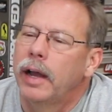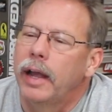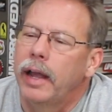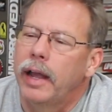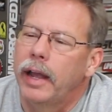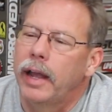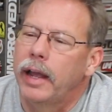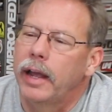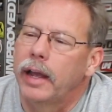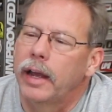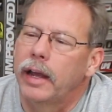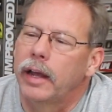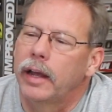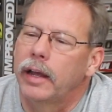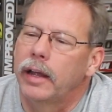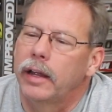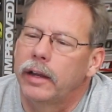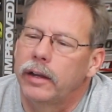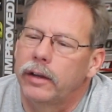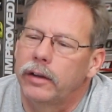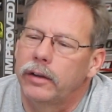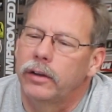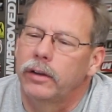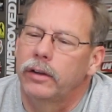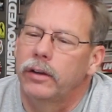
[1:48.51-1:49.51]

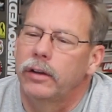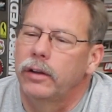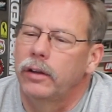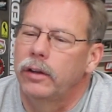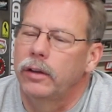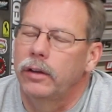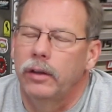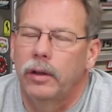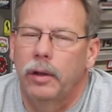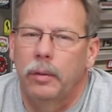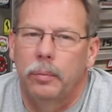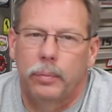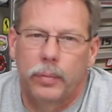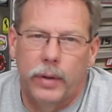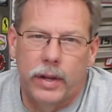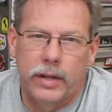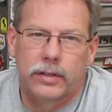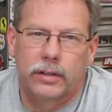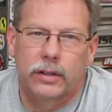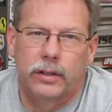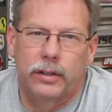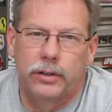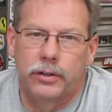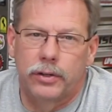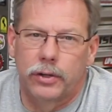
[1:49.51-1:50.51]
and
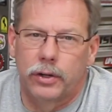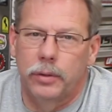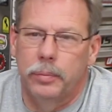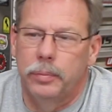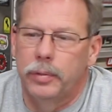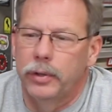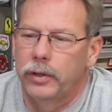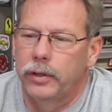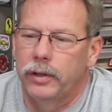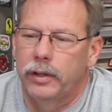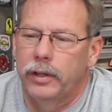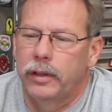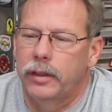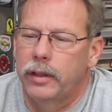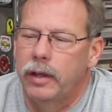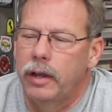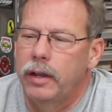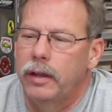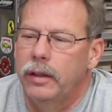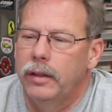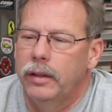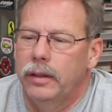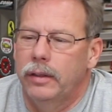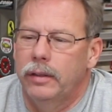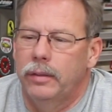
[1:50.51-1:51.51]
basically durability.
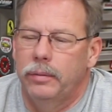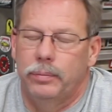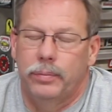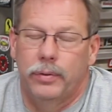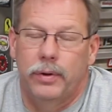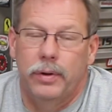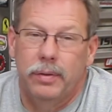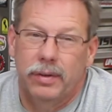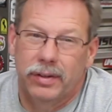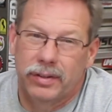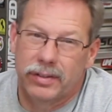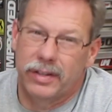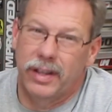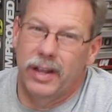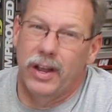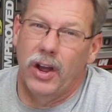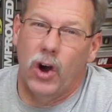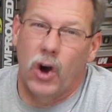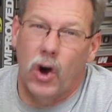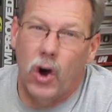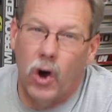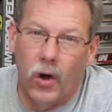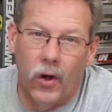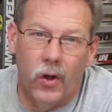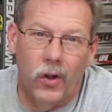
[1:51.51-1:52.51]
They pretty much,
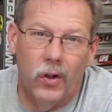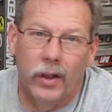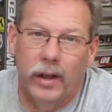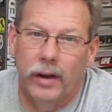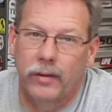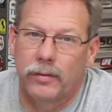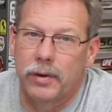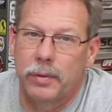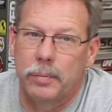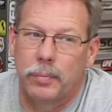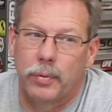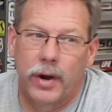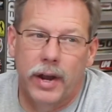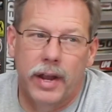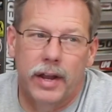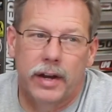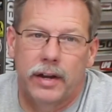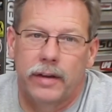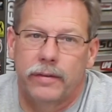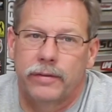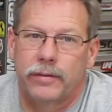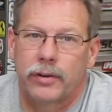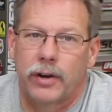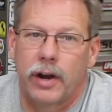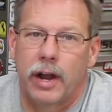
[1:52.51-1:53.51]
every brand
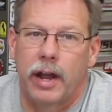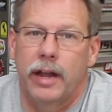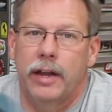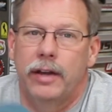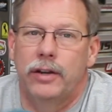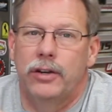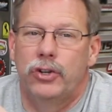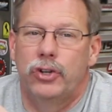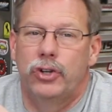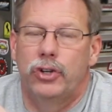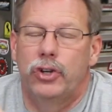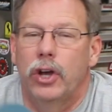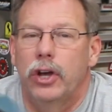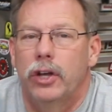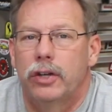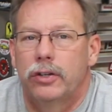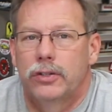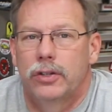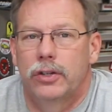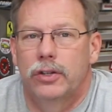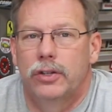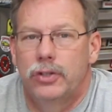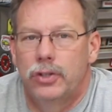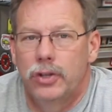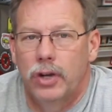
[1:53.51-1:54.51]
I've tried
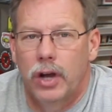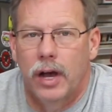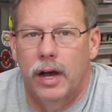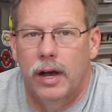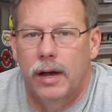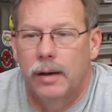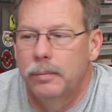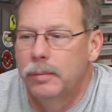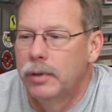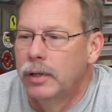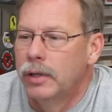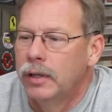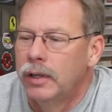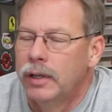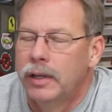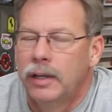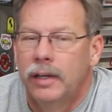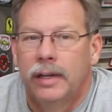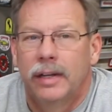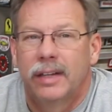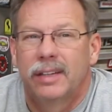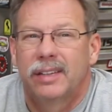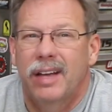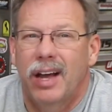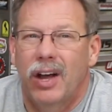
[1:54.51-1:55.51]
does the job.
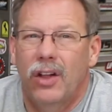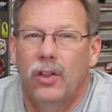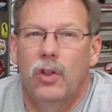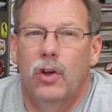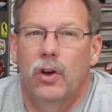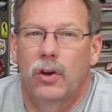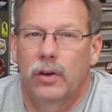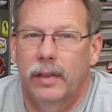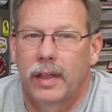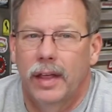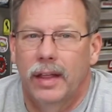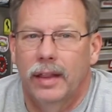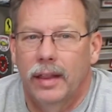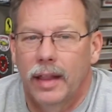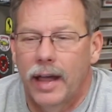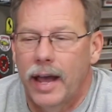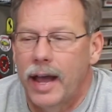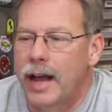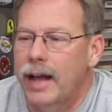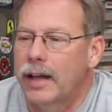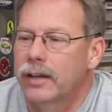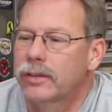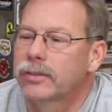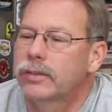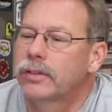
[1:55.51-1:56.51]
It's how long they
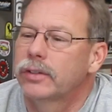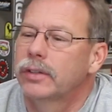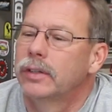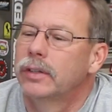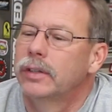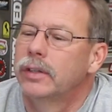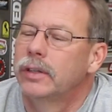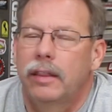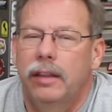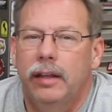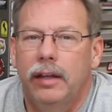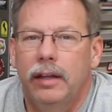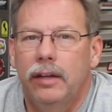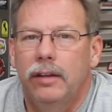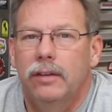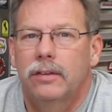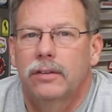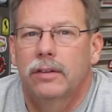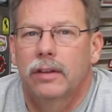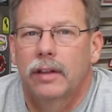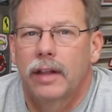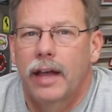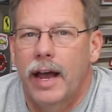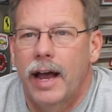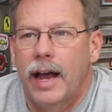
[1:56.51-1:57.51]
last.
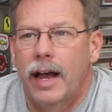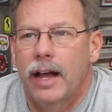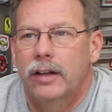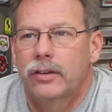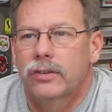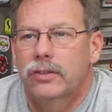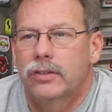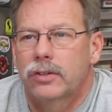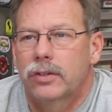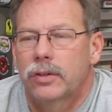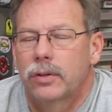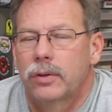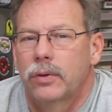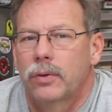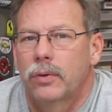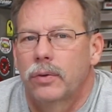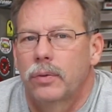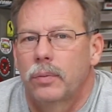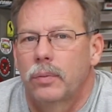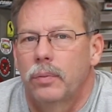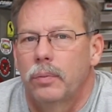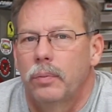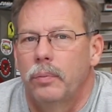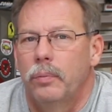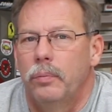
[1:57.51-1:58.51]
These last
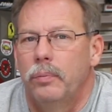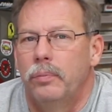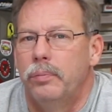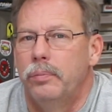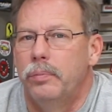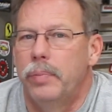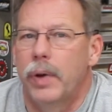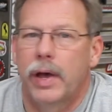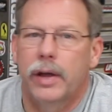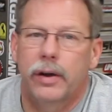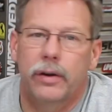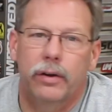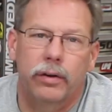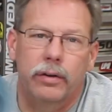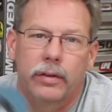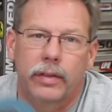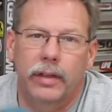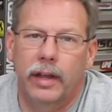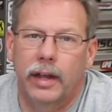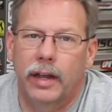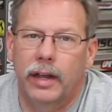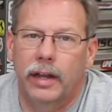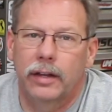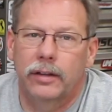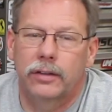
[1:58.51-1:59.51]
better
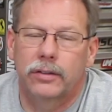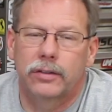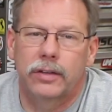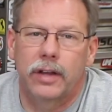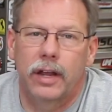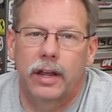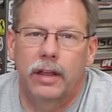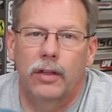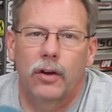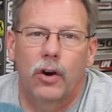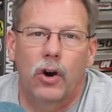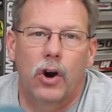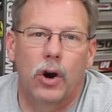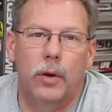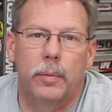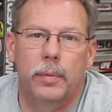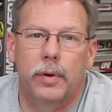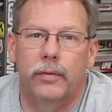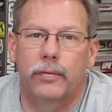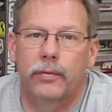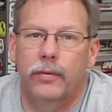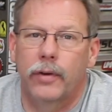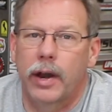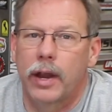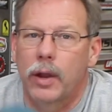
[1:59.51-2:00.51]
than, say, the Harbor
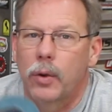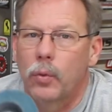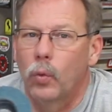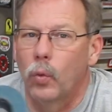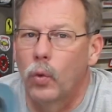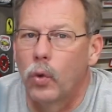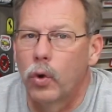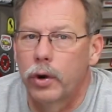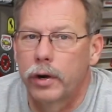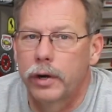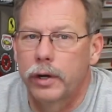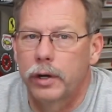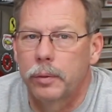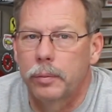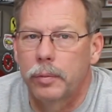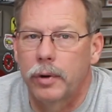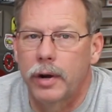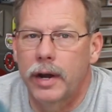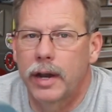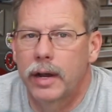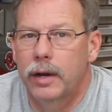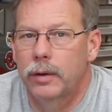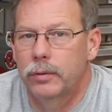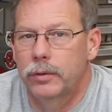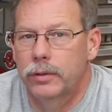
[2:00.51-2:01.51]
Freight Warrior
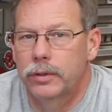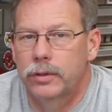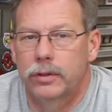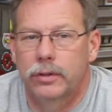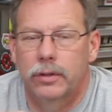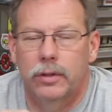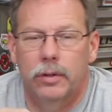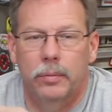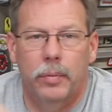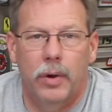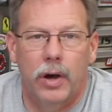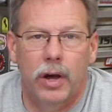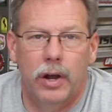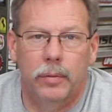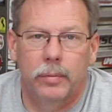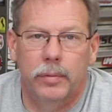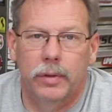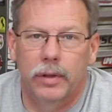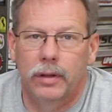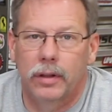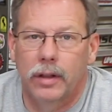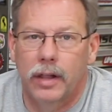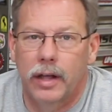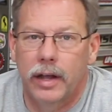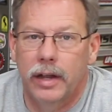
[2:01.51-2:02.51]
brand, which is the bottom of
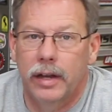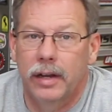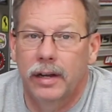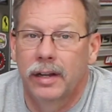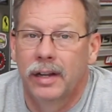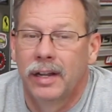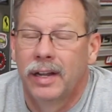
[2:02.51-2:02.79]
the line,